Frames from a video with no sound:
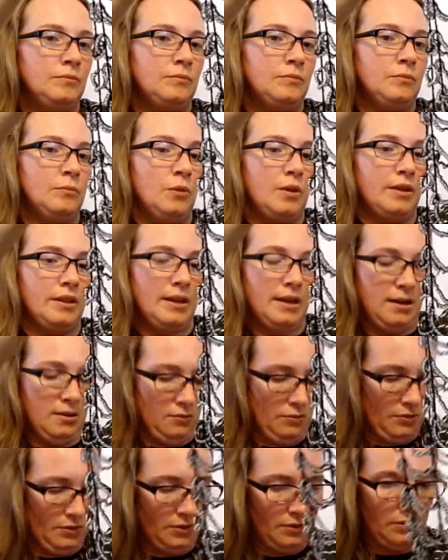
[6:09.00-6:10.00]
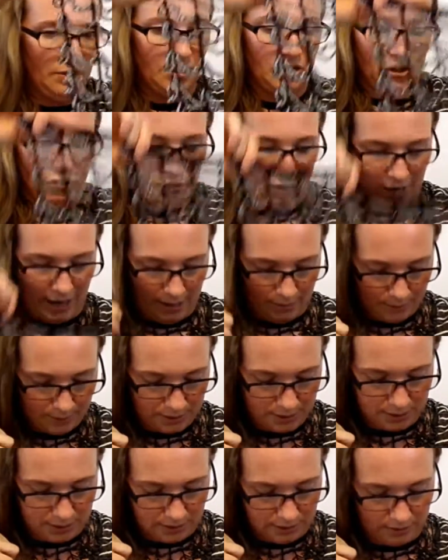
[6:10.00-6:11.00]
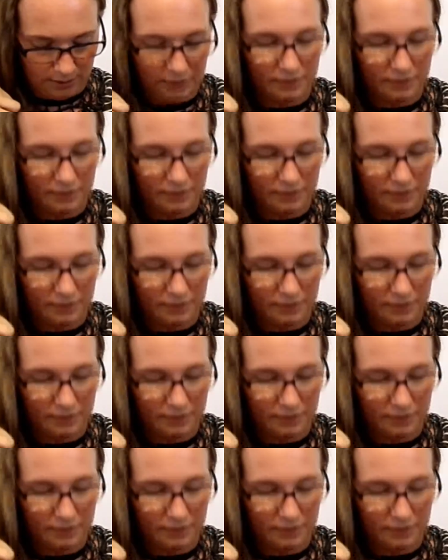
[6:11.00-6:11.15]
without the stripes. It doesn't,